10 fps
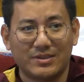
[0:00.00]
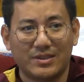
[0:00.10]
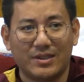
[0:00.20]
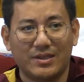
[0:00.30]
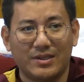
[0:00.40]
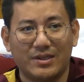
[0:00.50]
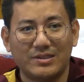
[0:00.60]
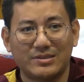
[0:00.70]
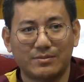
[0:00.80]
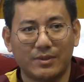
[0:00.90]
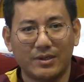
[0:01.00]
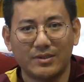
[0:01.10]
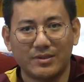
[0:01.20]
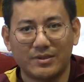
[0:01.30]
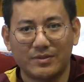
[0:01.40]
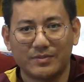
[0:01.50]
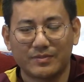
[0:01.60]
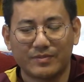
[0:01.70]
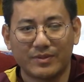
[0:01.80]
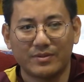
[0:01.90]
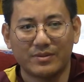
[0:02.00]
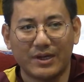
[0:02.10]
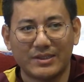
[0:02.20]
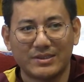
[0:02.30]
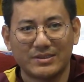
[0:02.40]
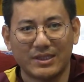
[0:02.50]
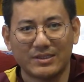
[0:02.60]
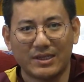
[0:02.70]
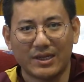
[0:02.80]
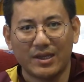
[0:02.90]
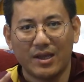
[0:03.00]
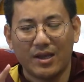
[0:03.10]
Then his mother, right, says like,